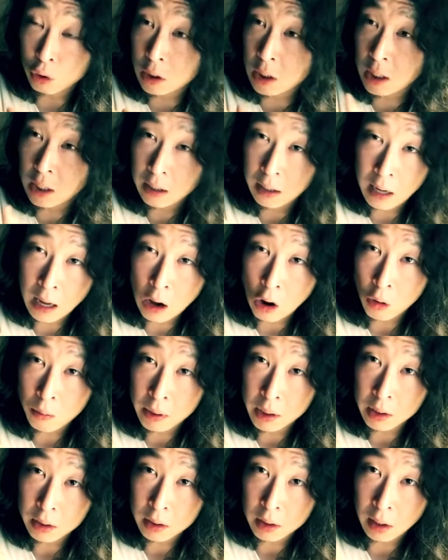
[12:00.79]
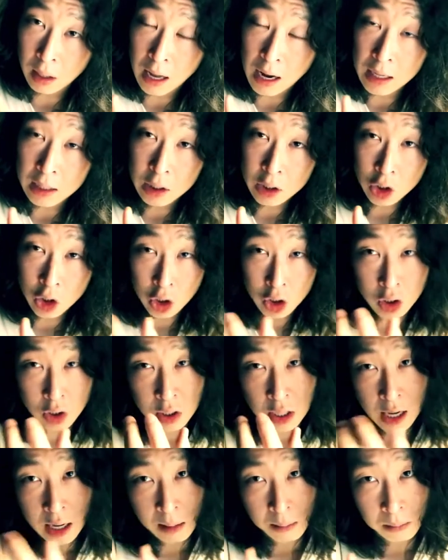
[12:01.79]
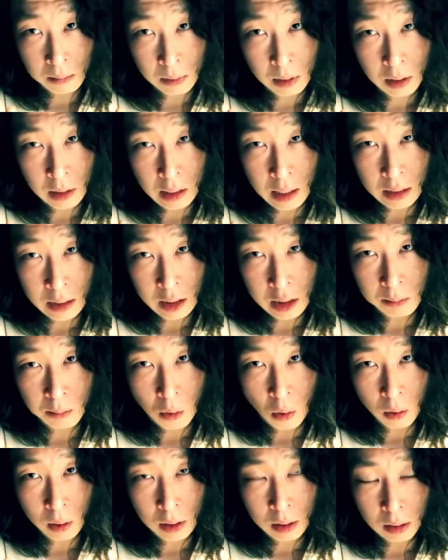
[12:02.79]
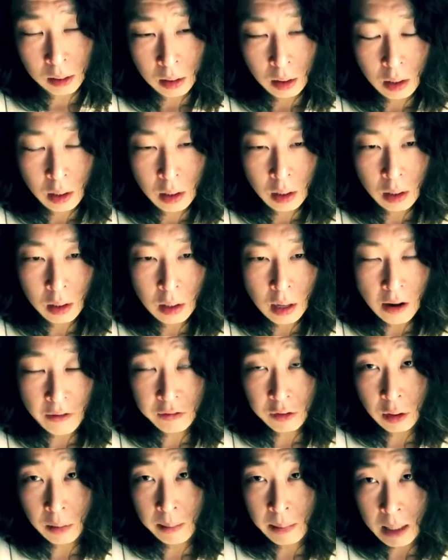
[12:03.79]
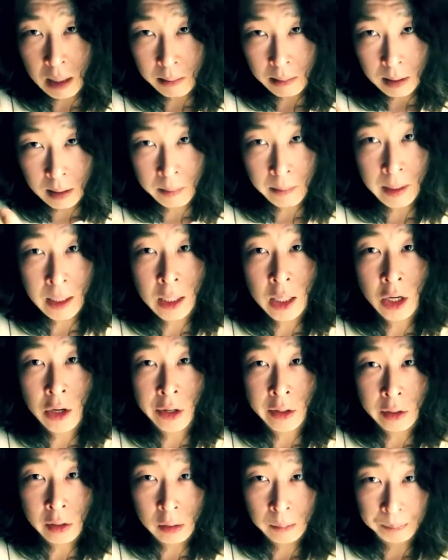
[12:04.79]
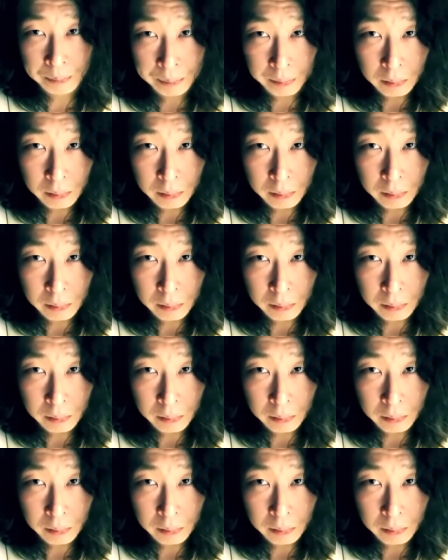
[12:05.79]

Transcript: see it now because the light just came at this point after many years.